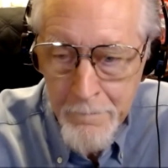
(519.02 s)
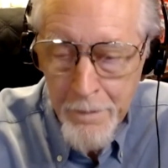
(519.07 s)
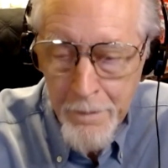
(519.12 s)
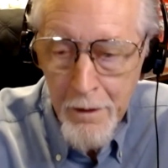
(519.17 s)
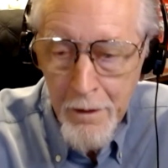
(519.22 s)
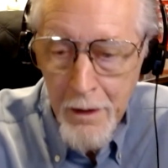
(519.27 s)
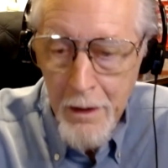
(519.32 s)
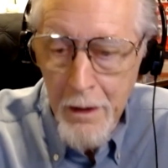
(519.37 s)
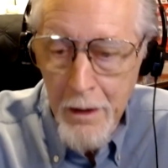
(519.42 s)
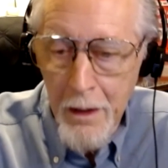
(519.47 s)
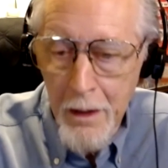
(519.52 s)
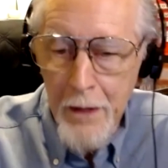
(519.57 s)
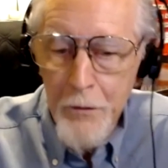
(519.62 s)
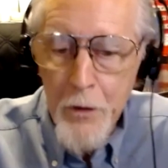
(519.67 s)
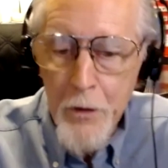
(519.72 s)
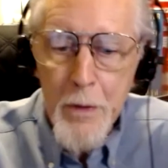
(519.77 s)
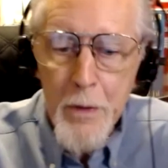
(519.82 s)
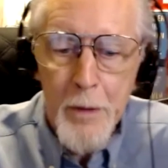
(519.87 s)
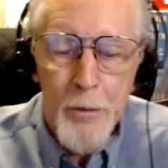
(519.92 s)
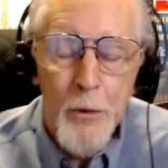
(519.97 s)
I
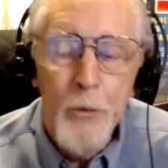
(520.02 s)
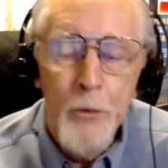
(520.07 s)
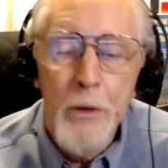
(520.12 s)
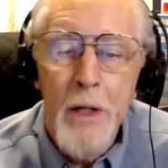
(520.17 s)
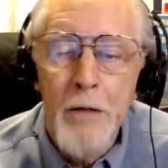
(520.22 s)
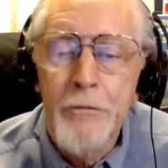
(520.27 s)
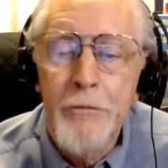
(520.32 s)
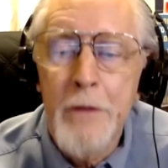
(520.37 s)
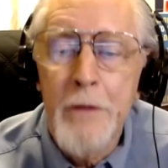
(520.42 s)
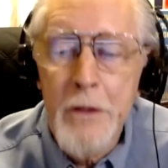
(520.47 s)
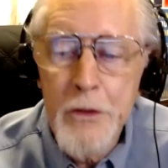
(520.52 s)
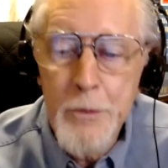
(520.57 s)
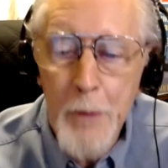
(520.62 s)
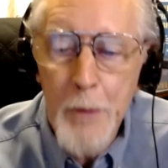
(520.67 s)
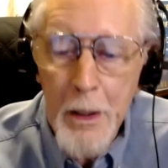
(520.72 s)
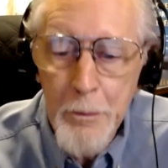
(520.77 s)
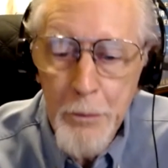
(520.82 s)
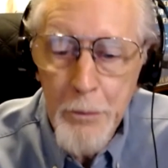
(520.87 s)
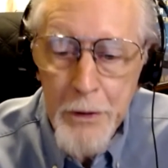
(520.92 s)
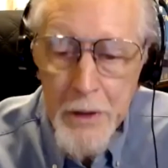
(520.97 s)
remember when I finished my
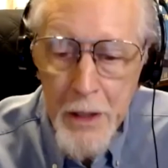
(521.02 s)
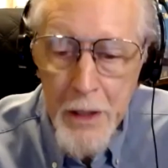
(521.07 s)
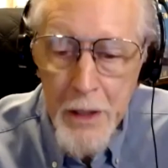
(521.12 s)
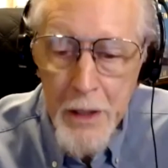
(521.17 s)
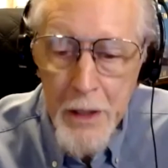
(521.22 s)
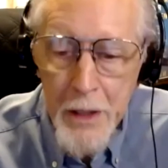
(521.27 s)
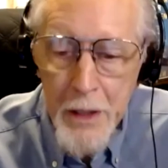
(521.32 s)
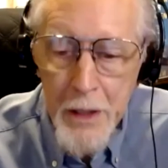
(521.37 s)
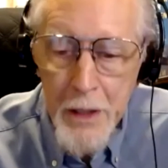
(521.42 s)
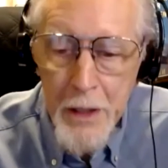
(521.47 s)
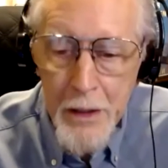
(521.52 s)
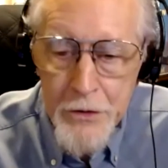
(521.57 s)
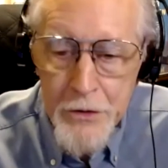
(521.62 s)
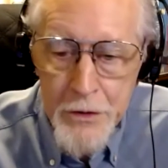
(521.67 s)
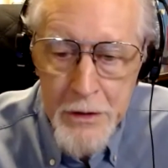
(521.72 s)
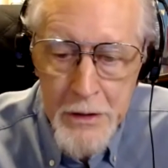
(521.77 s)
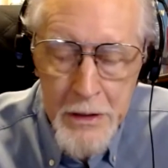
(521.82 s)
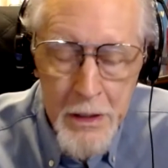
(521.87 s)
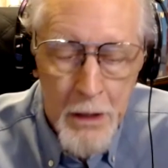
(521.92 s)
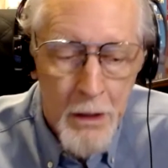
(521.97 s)
PhD,
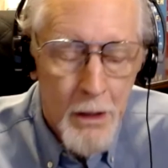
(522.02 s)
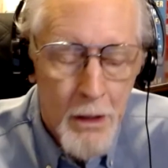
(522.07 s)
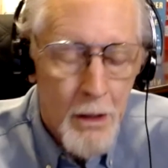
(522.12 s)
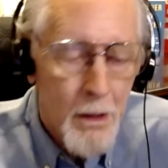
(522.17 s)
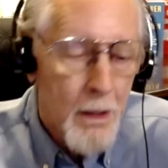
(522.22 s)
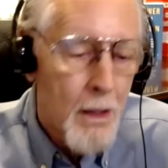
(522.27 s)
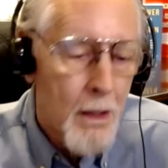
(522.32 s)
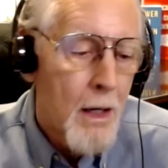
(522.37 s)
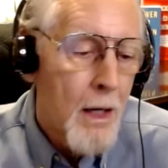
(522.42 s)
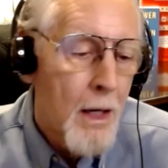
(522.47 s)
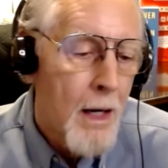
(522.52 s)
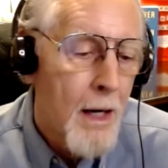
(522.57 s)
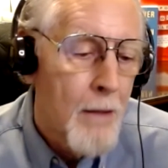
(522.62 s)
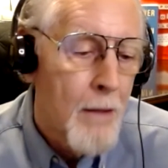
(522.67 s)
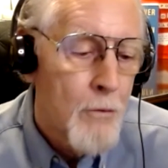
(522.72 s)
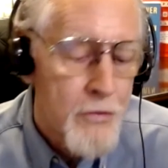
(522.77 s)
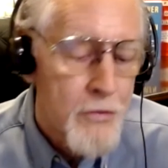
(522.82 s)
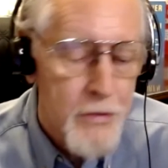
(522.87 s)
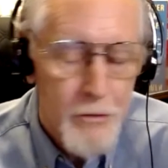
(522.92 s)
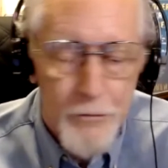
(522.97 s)
I was
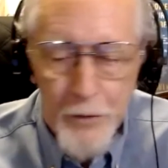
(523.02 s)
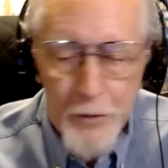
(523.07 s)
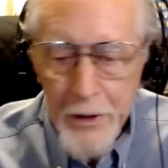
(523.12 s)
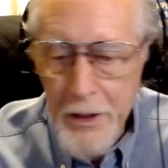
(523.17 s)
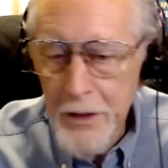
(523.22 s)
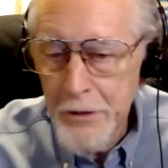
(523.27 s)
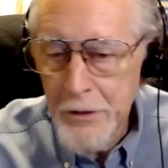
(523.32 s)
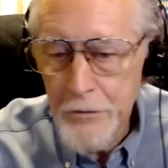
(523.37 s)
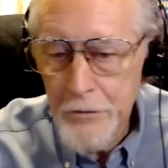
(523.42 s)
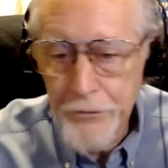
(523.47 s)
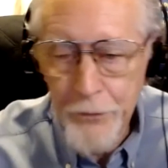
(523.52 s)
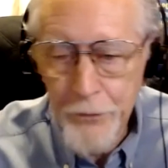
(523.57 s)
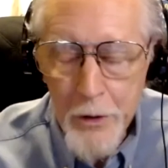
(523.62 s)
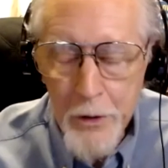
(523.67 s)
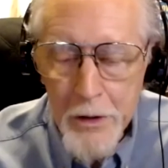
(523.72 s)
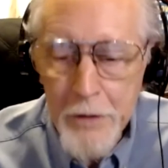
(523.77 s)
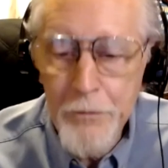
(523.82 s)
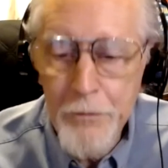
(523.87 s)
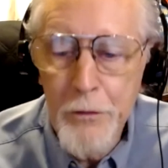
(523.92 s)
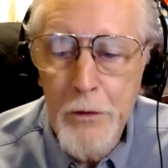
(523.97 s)
invited to 4
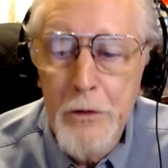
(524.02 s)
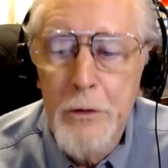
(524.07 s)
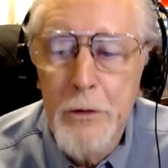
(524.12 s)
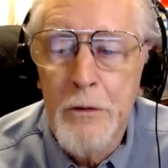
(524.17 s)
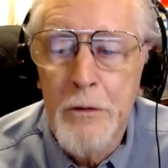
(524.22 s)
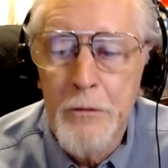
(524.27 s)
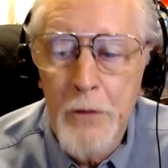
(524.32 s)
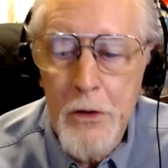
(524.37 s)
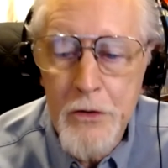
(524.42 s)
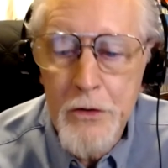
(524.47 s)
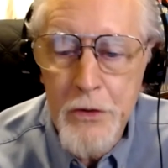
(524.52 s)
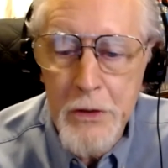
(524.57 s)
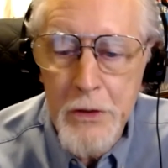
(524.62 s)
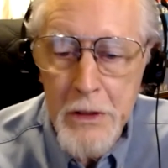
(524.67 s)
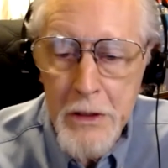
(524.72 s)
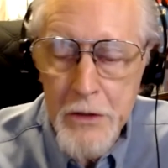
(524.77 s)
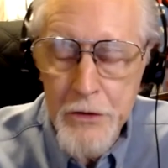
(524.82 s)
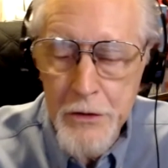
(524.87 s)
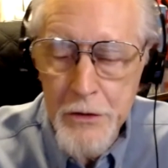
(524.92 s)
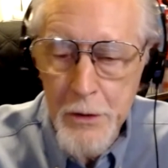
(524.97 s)
different universities
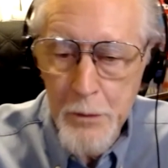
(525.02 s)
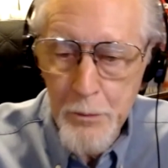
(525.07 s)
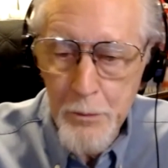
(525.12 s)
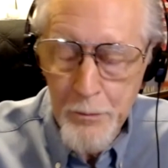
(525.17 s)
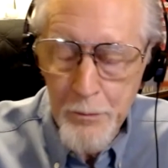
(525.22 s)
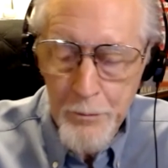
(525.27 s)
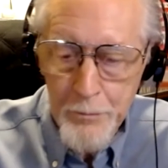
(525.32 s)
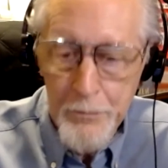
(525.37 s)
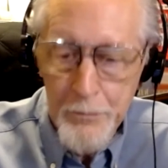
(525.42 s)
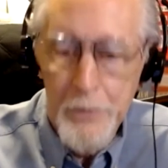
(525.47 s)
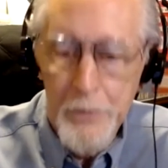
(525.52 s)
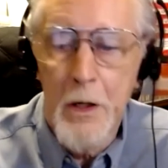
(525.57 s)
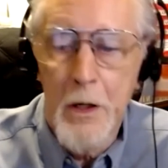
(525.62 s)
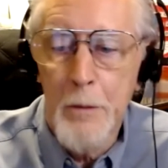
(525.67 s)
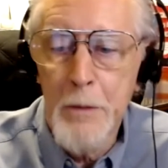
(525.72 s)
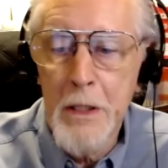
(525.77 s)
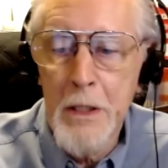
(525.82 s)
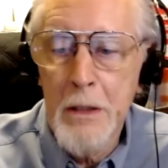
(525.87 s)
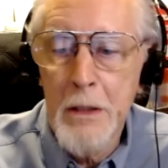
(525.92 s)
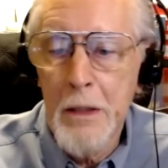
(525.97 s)
to come
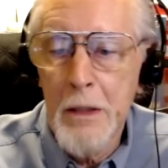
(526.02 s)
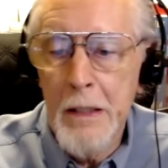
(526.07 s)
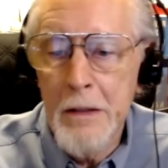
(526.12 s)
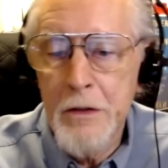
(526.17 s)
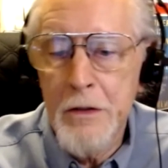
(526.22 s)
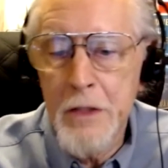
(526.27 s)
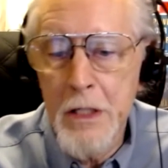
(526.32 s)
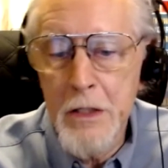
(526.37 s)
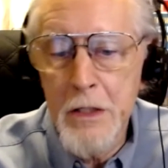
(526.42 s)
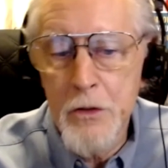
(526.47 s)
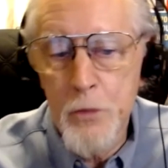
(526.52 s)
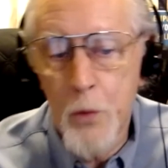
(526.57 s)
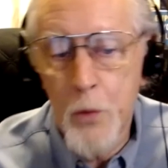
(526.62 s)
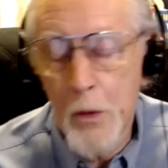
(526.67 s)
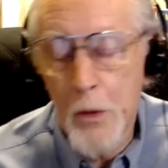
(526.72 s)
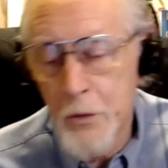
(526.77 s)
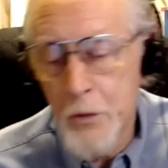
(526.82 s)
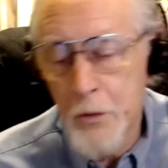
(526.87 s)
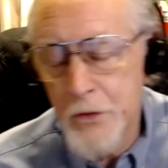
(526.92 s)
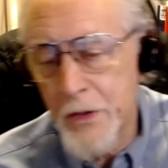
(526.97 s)
in and teach what
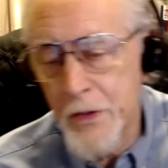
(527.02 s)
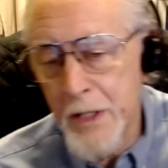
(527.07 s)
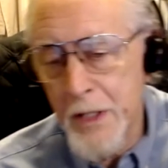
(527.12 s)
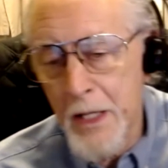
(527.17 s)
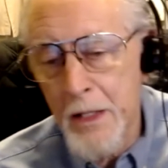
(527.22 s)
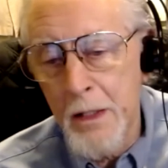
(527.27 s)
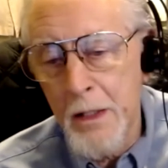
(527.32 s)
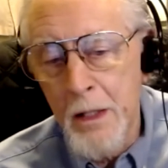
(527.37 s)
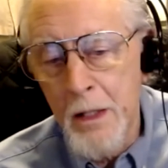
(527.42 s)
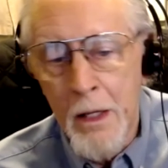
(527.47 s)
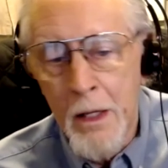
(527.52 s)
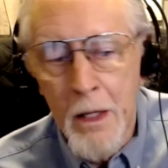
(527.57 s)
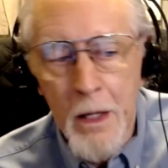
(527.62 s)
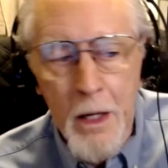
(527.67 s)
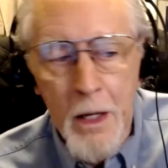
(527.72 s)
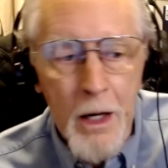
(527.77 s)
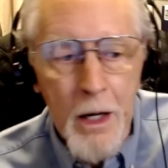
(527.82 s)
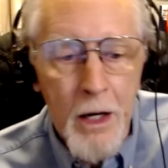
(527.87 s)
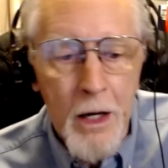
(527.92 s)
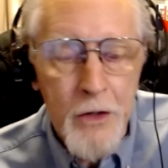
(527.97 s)
was then
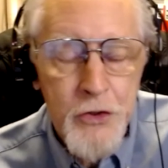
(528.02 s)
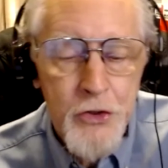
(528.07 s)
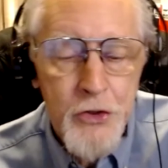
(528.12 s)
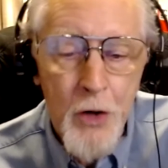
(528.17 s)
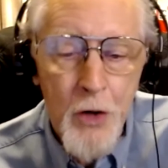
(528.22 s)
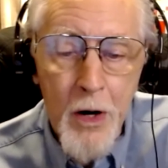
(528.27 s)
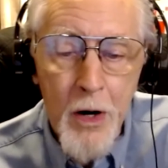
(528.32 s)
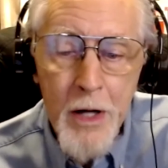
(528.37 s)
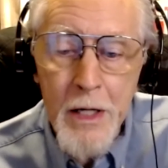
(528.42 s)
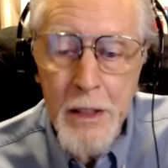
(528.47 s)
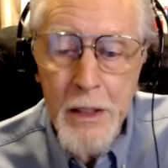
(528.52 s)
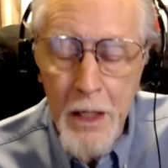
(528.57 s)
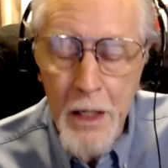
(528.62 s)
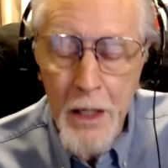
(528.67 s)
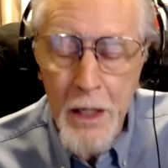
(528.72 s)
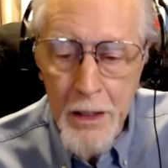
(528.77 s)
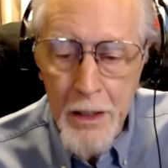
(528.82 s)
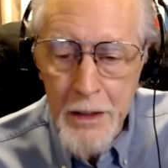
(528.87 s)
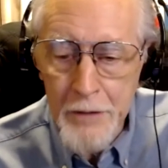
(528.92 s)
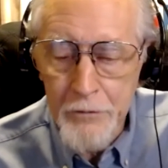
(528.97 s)
a starting kind
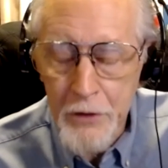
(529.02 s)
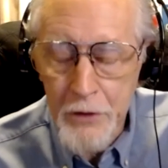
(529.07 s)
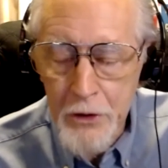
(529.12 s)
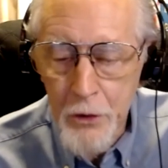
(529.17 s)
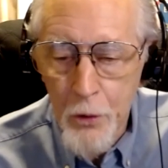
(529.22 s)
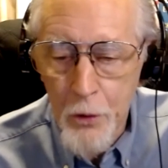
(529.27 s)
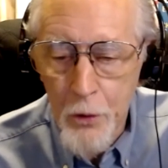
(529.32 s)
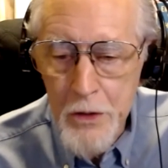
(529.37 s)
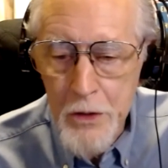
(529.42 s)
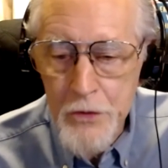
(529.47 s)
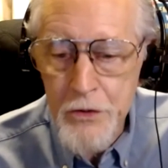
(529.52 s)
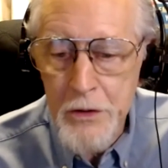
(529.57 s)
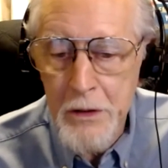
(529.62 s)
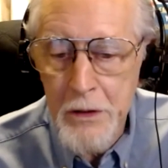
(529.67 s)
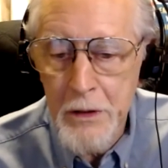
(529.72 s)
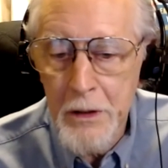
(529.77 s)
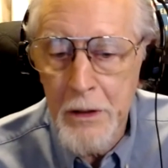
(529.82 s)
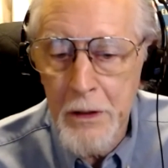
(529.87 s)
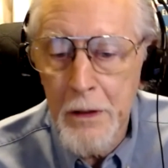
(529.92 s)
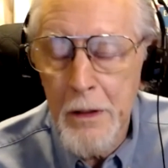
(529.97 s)
of a course
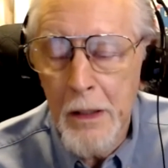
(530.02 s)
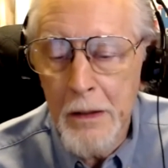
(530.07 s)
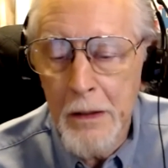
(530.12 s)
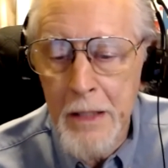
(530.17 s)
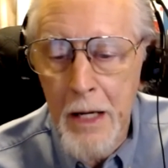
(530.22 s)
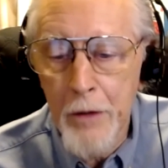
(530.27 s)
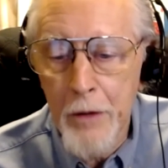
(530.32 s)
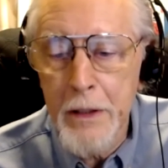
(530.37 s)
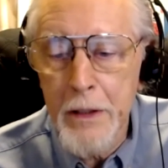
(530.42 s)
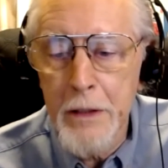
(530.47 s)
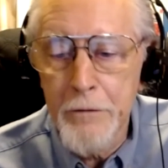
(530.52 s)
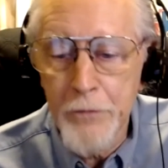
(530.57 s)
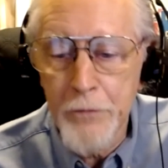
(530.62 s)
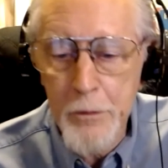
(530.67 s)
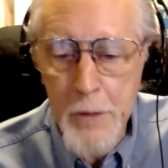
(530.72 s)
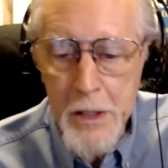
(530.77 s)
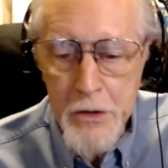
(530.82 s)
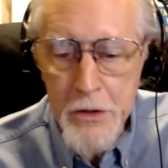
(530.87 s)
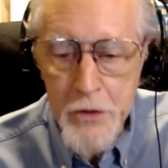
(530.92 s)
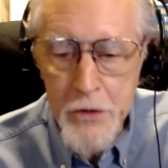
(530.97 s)
in accounting
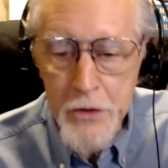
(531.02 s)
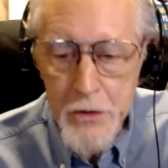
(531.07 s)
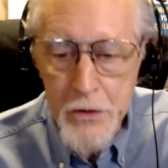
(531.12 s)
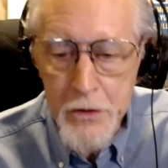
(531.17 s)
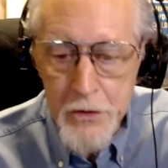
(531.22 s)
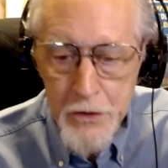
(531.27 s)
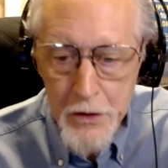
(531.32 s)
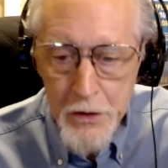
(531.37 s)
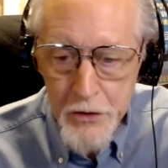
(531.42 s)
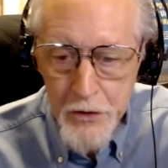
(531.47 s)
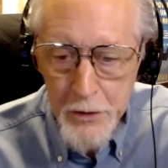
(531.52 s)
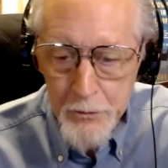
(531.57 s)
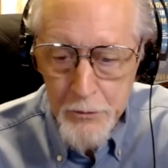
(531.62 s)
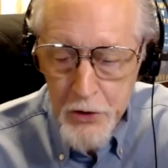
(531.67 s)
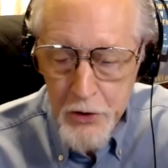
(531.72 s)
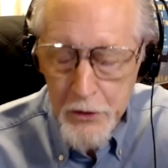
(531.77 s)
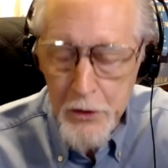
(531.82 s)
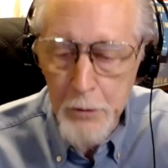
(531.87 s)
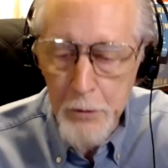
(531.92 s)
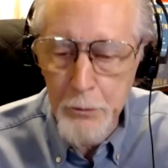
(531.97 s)
information systems, the
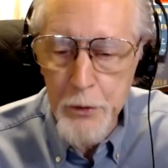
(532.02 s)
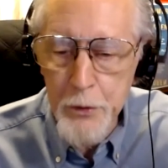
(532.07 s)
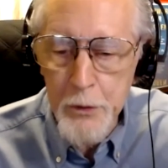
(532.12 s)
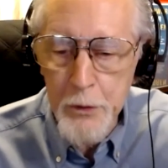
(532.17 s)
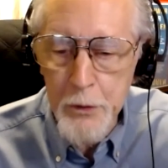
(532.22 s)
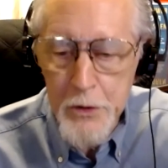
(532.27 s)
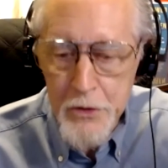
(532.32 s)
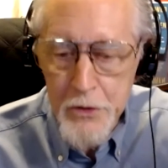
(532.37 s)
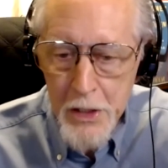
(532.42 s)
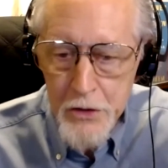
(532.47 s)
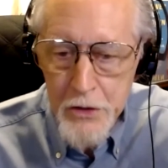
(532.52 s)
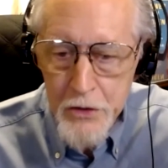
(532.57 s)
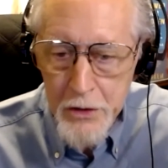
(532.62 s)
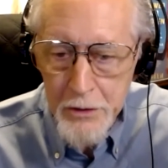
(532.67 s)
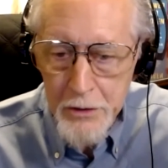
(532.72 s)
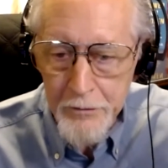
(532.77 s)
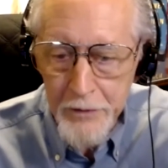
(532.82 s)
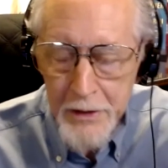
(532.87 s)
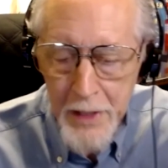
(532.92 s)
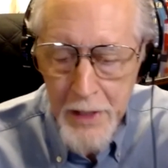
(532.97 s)
computerization of
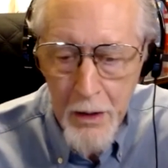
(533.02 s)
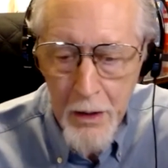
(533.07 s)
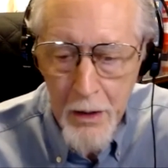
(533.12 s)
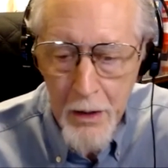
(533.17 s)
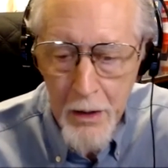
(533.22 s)
accounting.